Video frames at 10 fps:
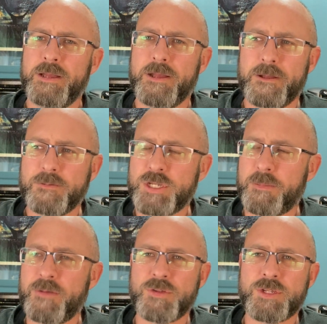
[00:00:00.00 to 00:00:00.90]
uh,
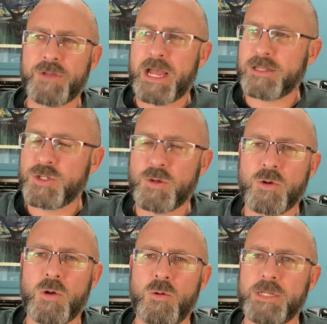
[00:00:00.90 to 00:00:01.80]
some of us have gotten so
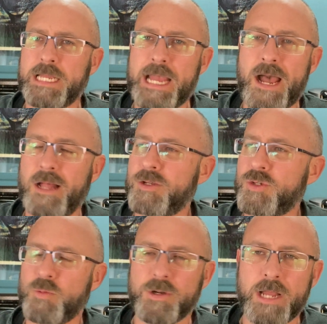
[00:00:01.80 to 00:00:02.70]
cold and
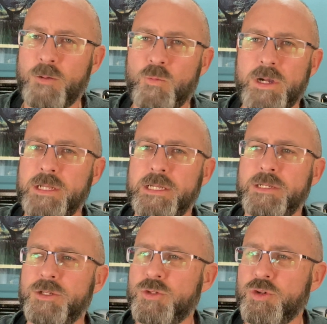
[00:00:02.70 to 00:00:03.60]
callous, we're not
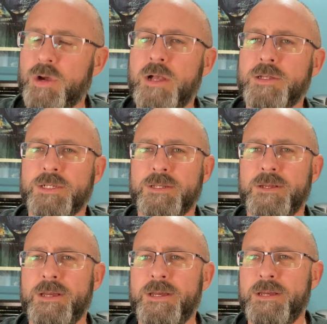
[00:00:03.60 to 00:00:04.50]
willing to trust
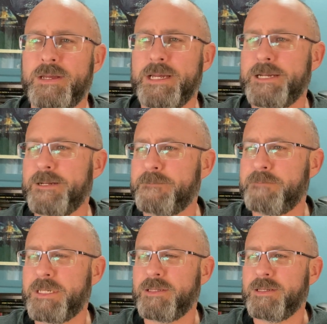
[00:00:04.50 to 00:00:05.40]

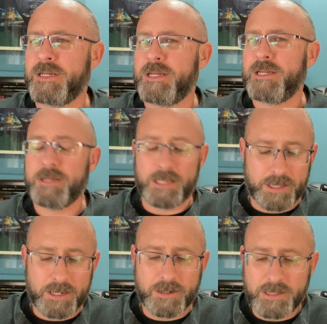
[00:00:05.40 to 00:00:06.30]
um, and
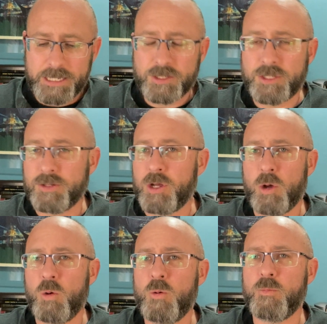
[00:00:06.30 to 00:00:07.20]
and then it leads to the
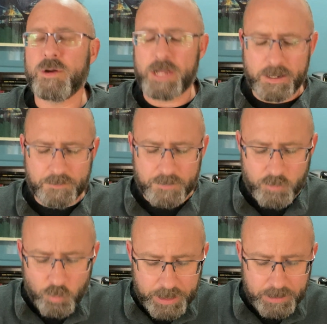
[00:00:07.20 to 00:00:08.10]
hope we're not
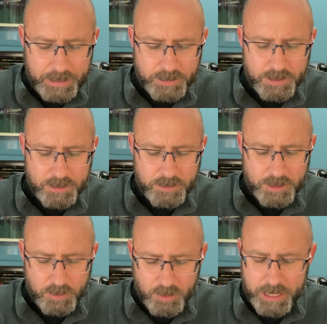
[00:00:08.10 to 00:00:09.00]
willing to
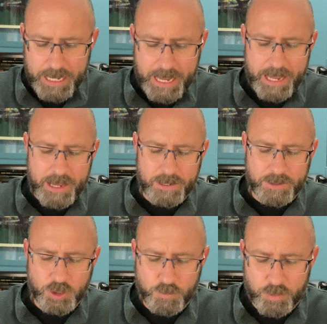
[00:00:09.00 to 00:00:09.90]
to look
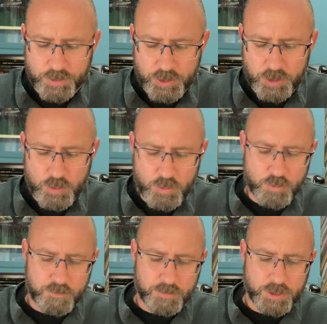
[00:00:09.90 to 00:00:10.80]
ahead to
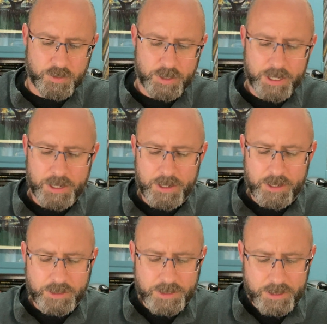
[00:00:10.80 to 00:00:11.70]
presume to
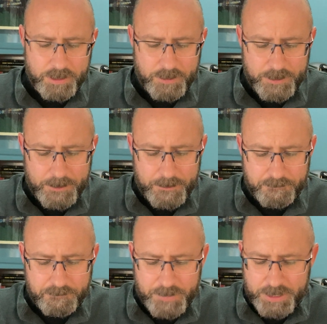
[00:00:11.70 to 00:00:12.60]
to
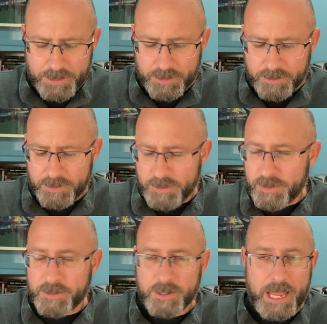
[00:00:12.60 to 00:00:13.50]
um, uh,
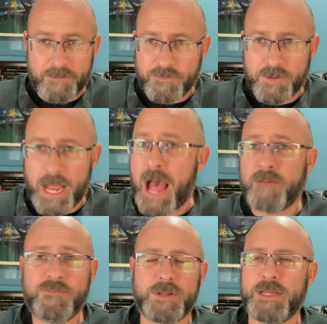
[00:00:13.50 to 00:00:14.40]
uh, have
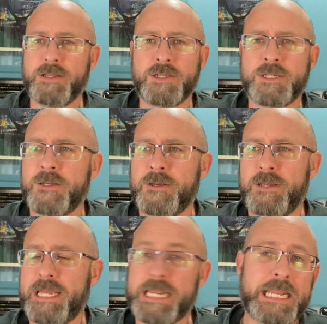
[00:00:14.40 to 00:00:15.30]
confidence
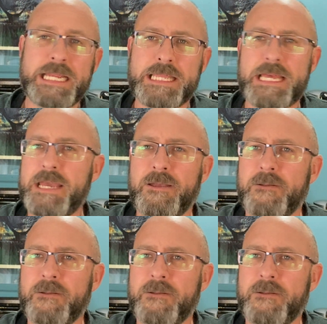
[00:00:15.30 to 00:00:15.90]
in anything